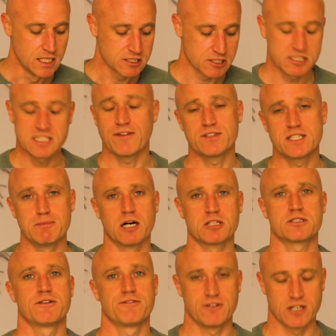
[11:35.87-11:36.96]
So 70
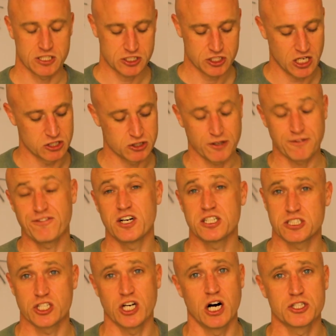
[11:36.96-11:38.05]
miles to the first charger. At the
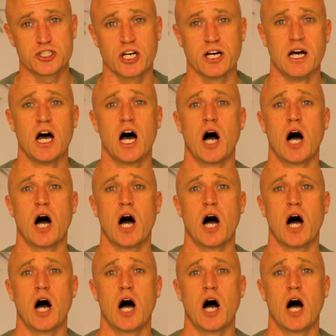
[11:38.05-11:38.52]
first charger,